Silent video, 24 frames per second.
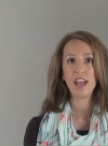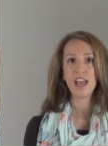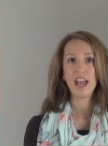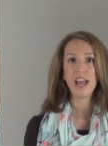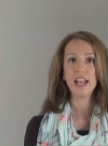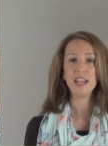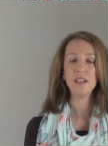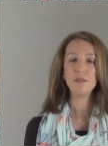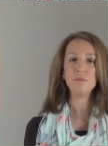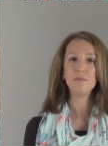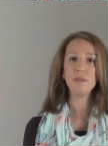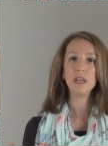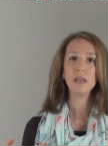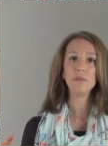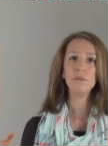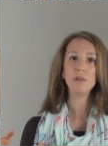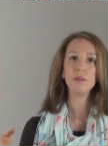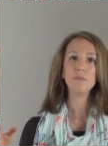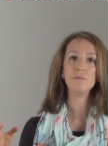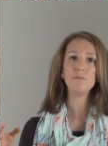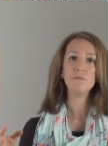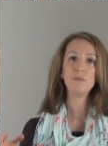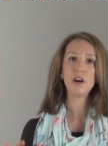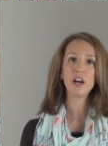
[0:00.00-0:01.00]
And it may be
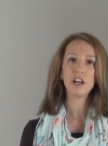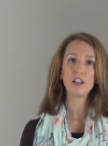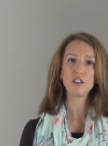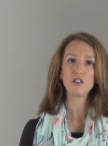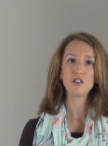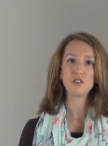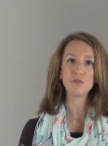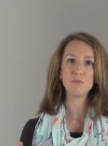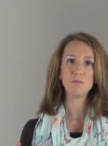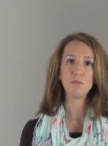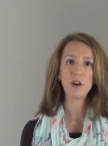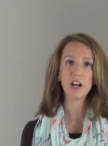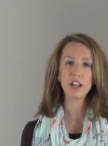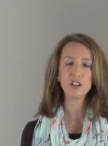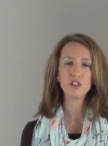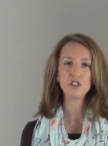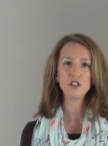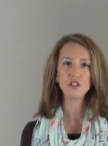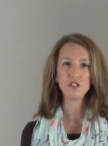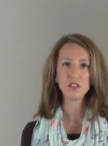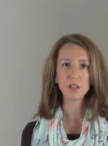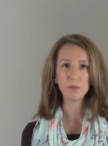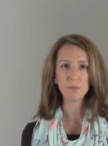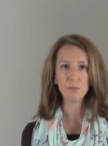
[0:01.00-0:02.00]
much, much
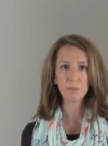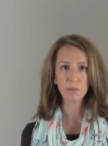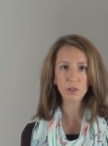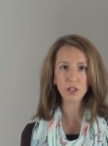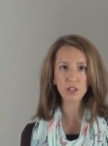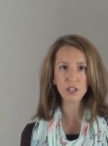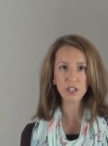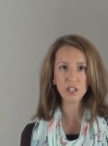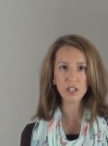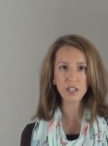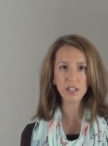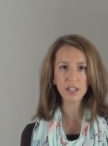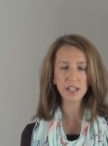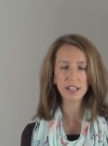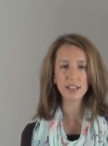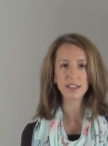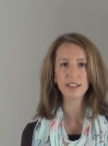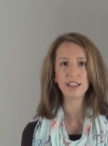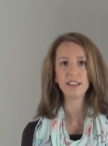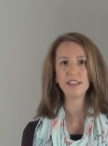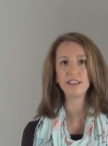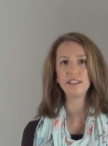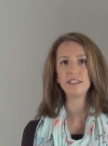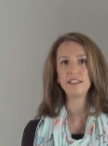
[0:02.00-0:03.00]
simpler
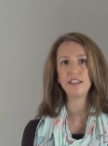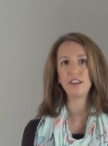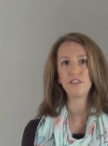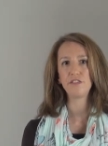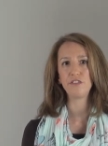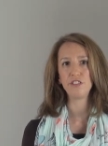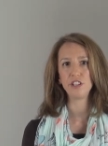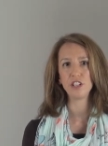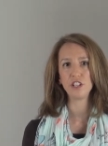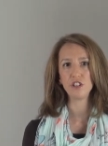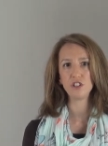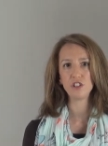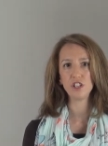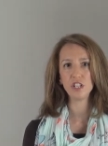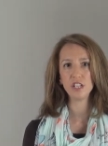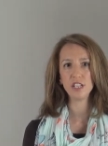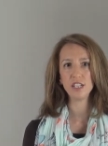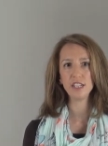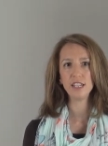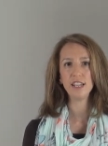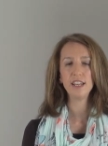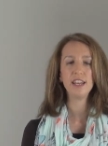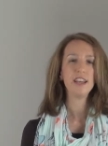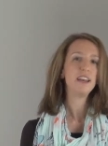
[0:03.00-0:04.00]
than the
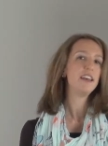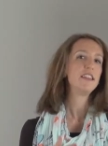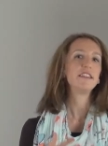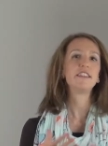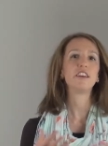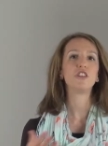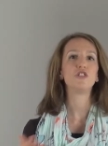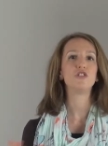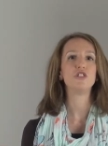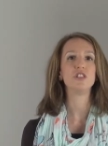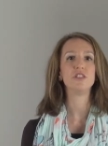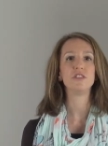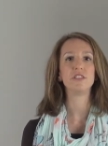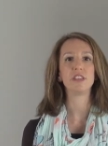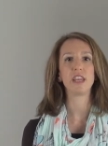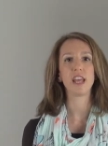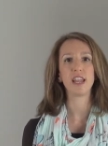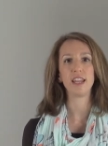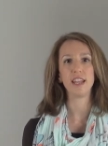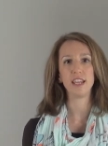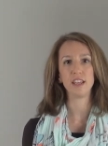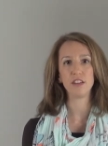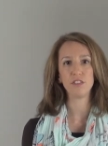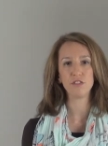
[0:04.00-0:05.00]
definition that she's
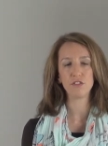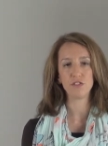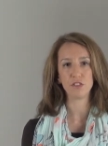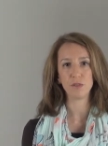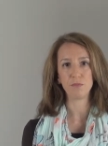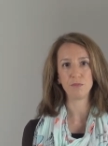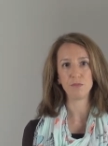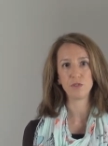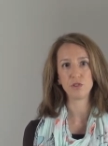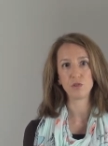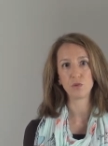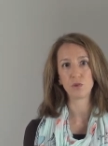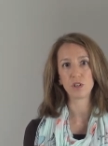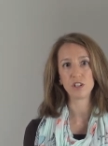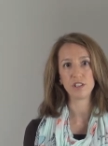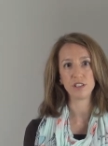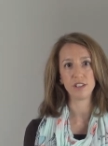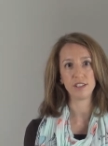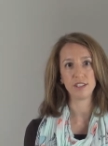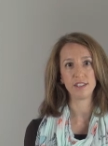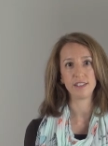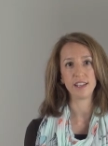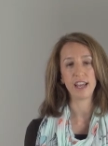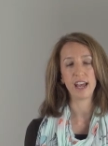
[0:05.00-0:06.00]
getting from
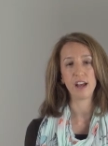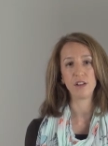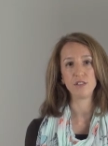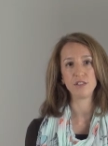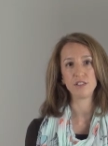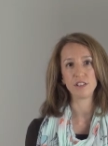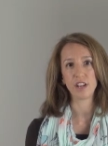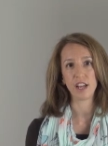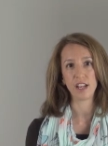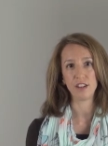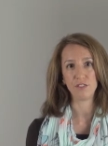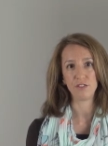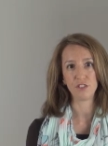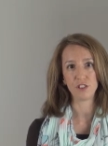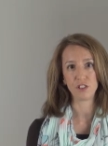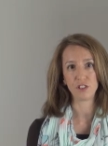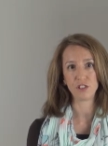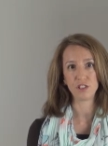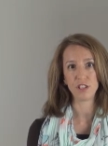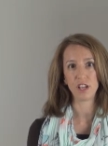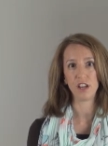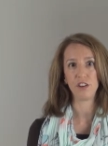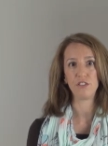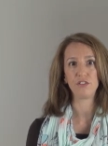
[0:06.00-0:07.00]
sources outside of
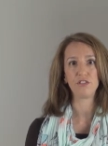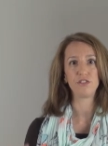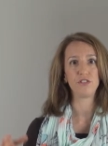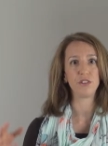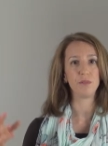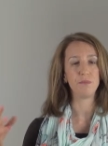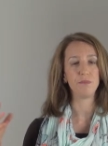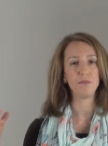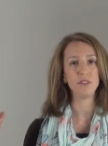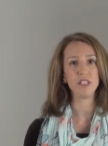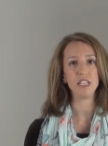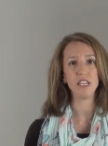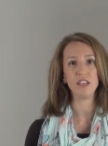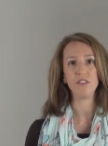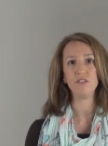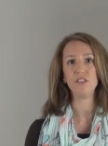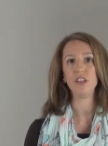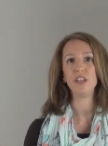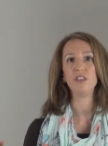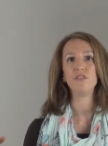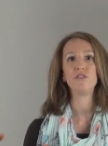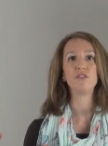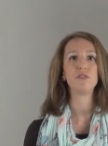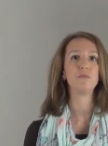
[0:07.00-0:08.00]
herself, from
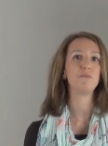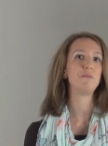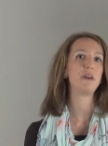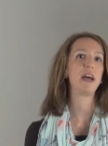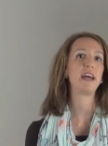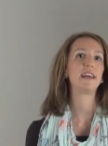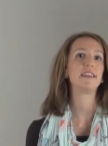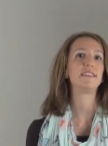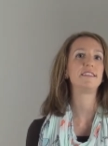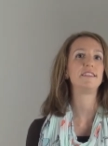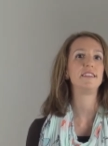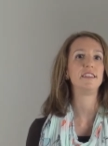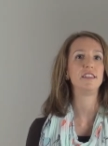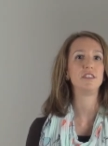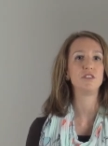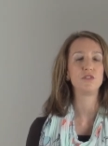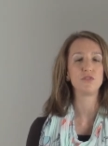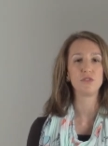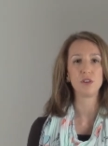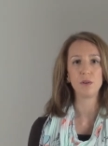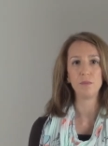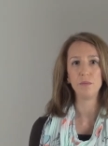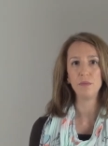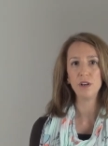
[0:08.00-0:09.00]
TV, from magazines,
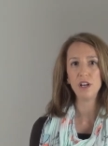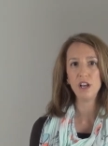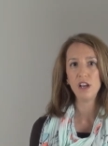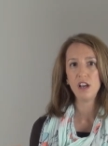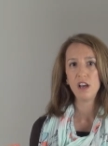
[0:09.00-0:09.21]
from